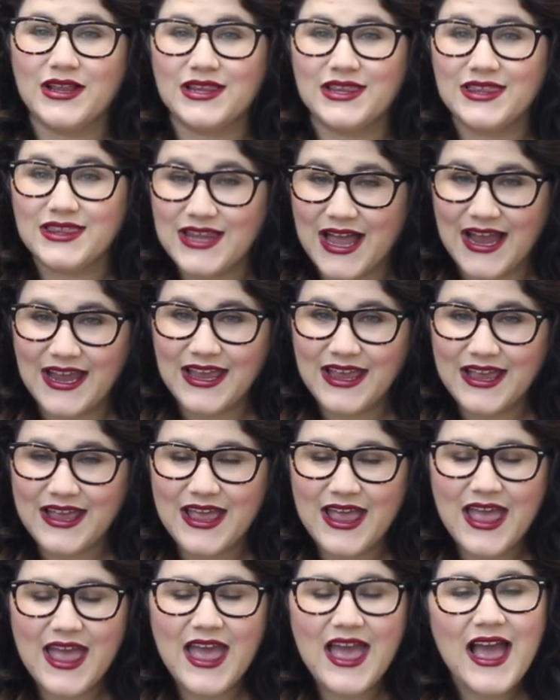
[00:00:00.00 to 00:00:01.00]
a like.
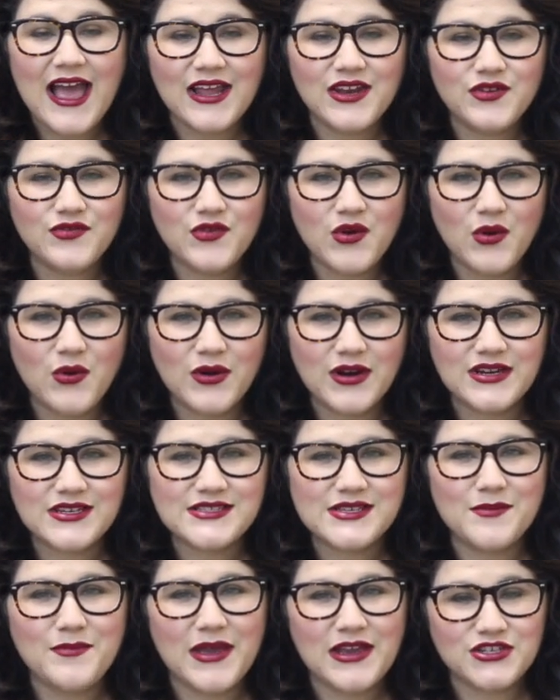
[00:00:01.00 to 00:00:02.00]
And of
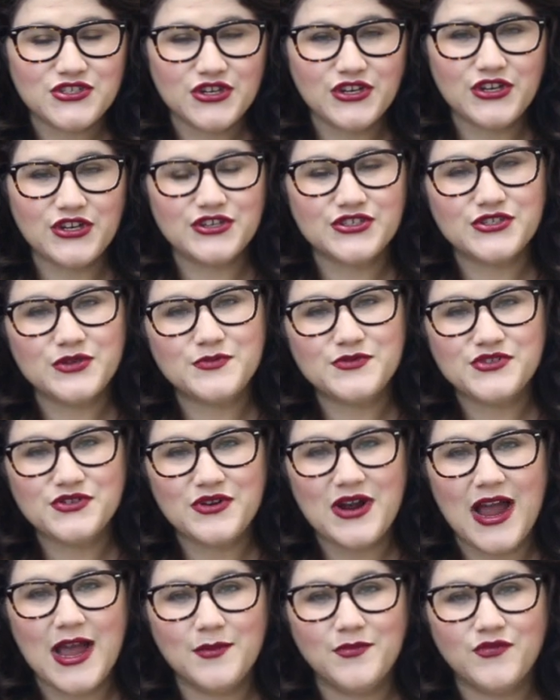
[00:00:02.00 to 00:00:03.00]
course, make sure you're
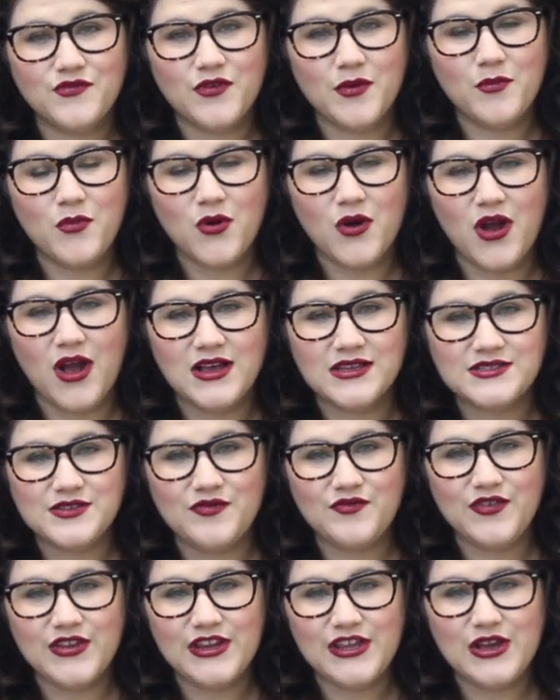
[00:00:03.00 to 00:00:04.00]
subscribed for more
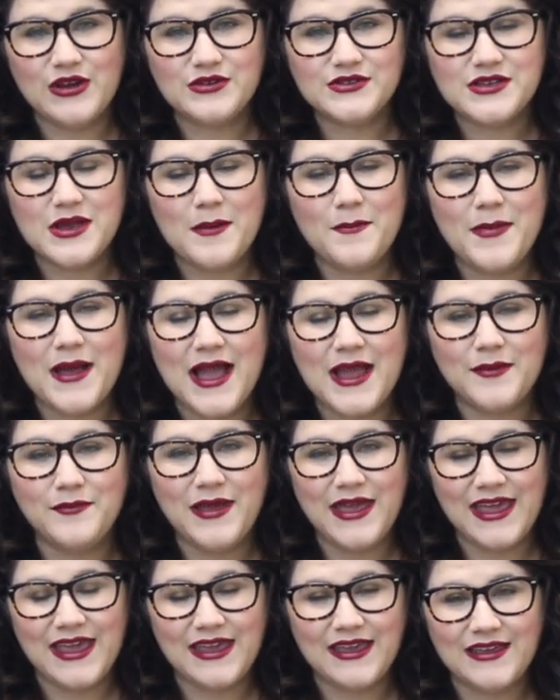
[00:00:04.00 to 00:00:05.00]
awesome videos by
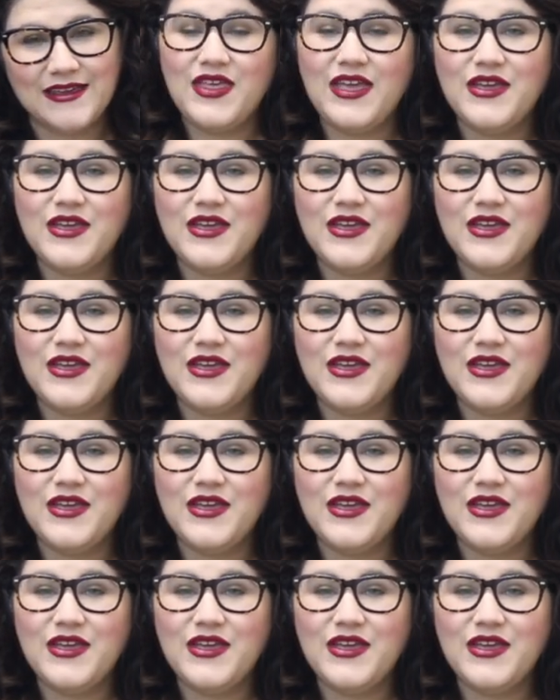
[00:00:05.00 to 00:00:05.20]
me.